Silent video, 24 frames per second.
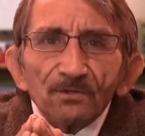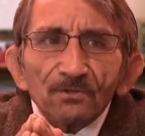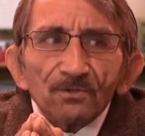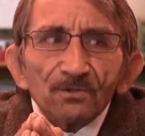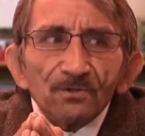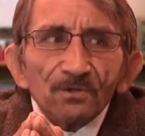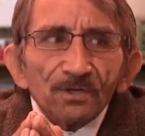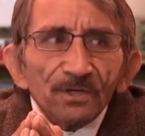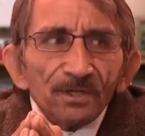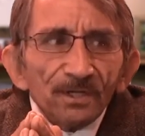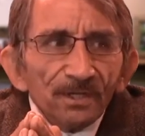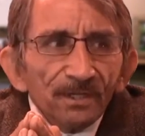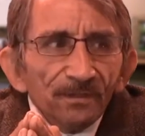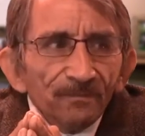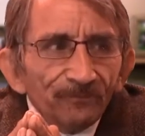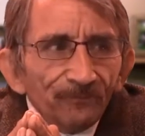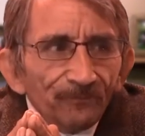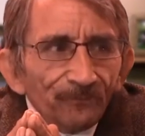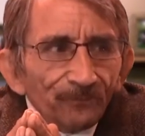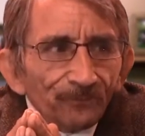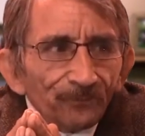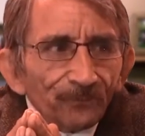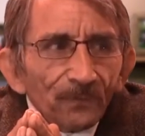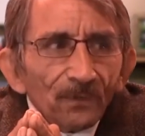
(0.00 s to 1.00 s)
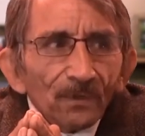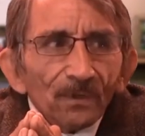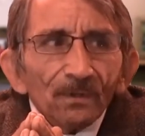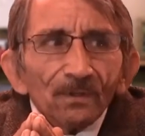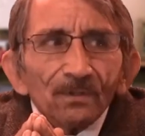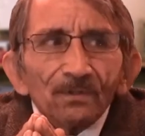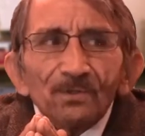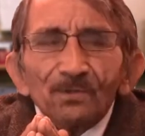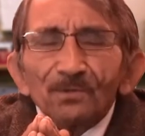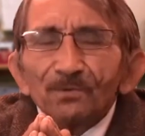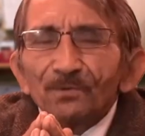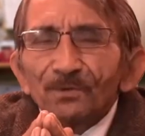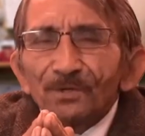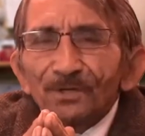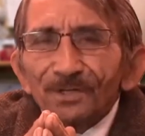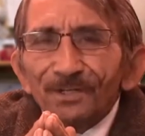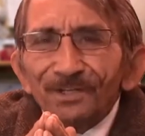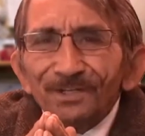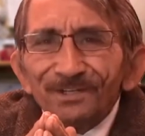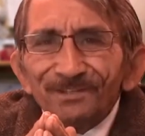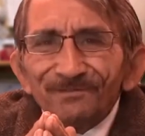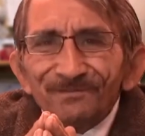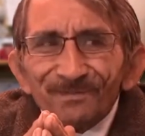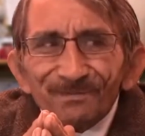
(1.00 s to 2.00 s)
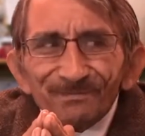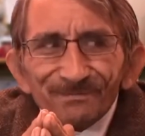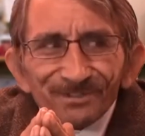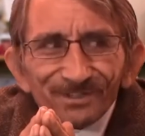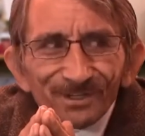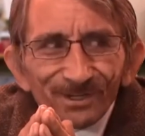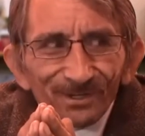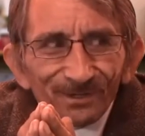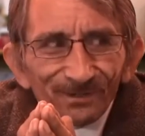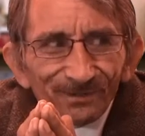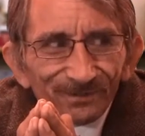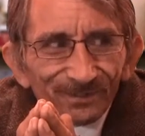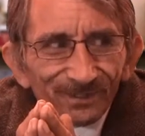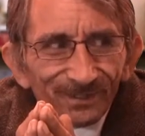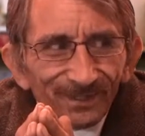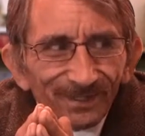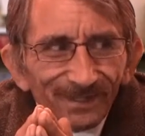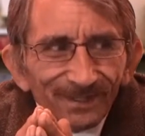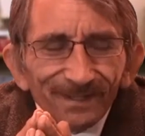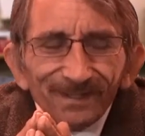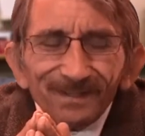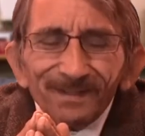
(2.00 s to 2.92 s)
tree to relieve themselves